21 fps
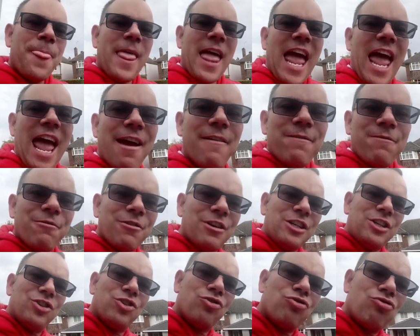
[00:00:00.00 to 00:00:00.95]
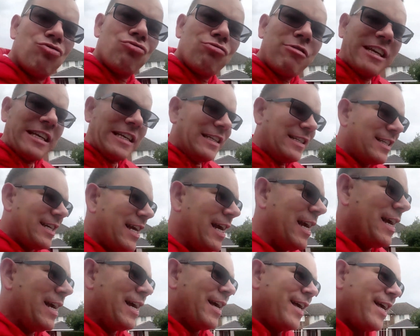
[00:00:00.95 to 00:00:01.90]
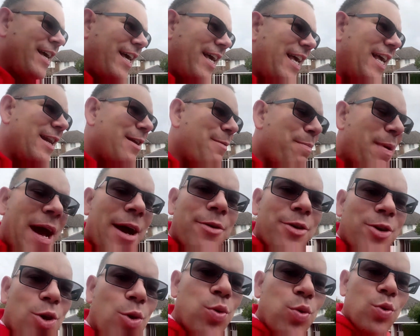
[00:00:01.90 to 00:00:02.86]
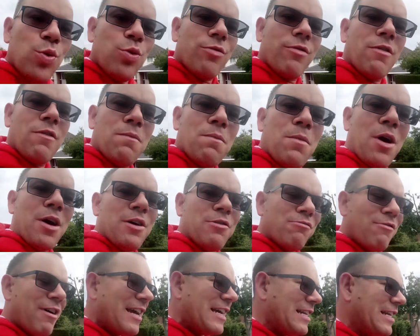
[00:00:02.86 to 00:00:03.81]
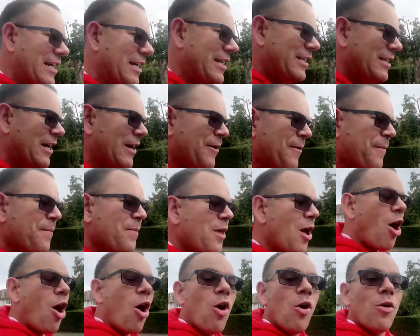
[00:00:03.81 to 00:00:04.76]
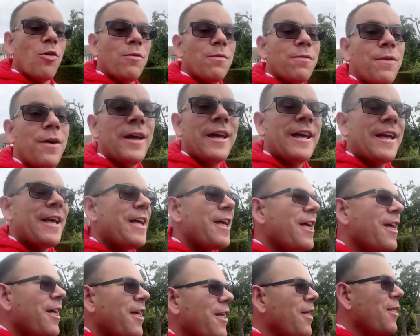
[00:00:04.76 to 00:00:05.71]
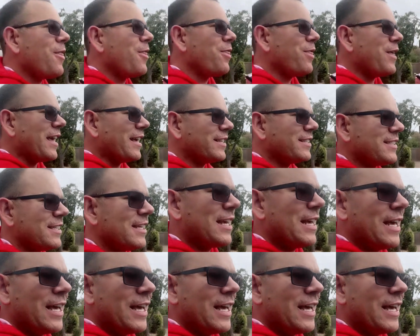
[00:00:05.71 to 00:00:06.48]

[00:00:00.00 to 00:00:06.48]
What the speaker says: every street in about a quarter of a mile radius of this